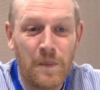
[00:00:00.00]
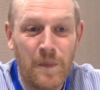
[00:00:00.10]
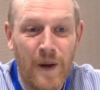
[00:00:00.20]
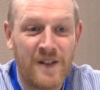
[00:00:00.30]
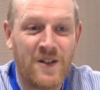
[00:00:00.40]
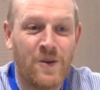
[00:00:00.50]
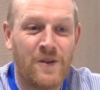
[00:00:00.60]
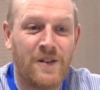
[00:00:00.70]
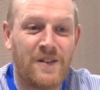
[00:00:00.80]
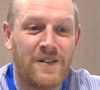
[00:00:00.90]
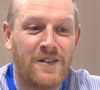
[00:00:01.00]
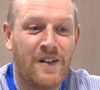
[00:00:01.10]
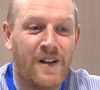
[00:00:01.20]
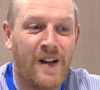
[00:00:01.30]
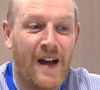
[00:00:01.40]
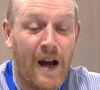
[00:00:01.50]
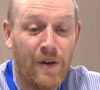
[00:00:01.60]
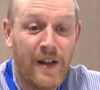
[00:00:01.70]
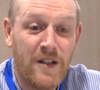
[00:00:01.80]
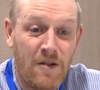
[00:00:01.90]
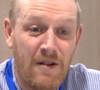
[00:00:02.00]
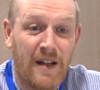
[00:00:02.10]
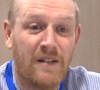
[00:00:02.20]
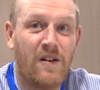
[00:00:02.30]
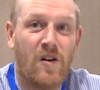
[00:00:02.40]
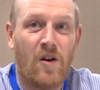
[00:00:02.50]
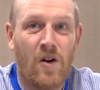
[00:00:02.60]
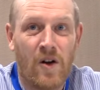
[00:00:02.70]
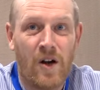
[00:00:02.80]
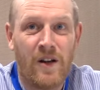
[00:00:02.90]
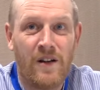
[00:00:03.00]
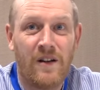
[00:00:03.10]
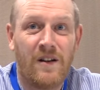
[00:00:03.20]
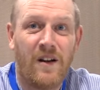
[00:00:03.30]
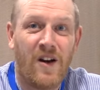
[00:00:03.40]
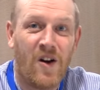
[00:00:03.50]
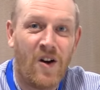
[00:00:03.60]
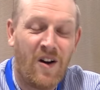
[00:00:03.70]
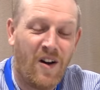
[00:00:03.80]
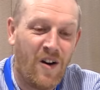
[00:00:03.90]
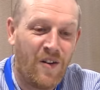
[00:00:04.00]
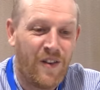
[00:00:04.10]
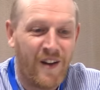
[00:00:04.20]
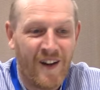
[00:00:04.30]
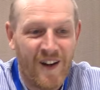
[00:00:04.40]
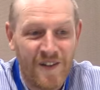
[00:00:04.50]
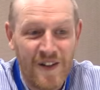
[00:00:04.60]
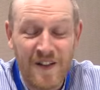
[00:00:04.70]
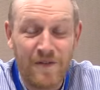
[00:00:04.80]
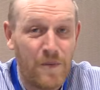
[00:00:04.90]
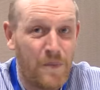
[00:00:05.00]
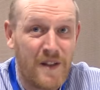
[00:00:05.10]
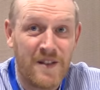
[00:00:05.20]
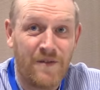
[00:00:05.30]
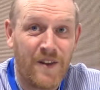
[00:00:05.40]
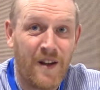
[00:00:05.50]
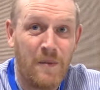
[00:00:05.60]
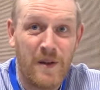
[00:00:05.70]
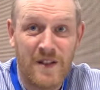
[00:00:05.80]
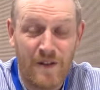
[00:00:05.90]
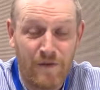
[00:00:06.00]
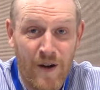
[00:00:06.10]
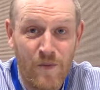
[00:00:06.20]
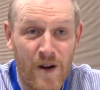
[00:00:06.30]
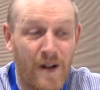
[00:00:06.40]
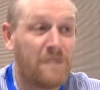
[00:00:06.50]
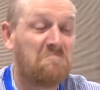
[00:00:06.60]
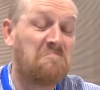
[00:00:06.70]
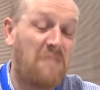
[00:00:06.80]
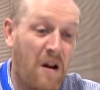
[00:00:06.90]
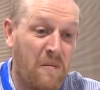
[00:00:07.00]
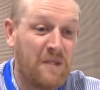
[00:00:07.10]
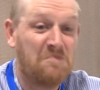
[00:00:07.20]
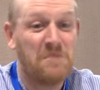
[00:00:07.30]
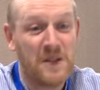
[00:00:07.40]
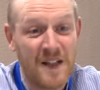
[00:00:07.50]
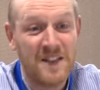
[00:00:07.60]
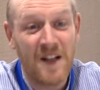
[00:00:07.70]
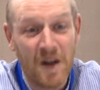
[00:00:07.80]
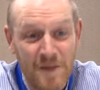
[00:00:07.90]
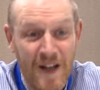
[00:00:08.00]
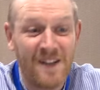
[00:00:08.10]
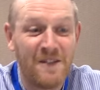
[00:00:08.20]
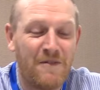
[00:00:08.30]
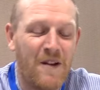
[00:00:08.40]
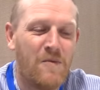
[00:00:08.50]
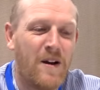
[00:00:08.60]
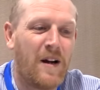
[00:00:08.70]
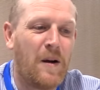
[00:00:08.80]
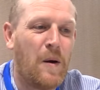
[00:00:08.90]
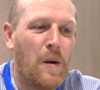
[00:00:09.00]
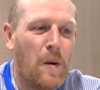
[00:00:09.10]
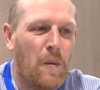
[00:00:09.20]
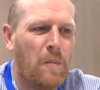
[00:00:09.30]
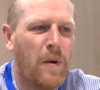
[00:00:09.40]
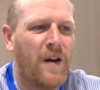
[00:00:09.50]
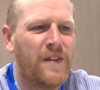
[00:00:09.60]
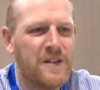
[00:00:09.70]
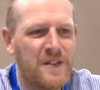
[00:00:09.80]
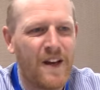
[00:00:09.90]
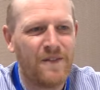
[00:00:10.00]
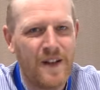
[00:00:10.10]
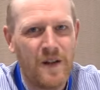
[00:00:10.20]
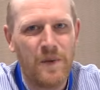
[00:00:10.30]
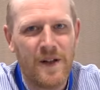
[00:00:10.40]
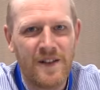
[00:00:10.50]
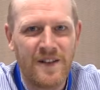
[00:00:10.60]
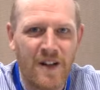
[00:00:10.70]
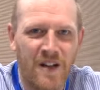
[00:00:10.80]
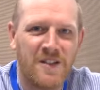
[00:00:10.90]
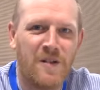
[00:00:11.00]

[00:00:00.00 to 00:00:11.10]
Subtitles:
pledge holders how they're doing on the different bits of the framework. I mean, potentially updating the framework, but there's definitely been a discussion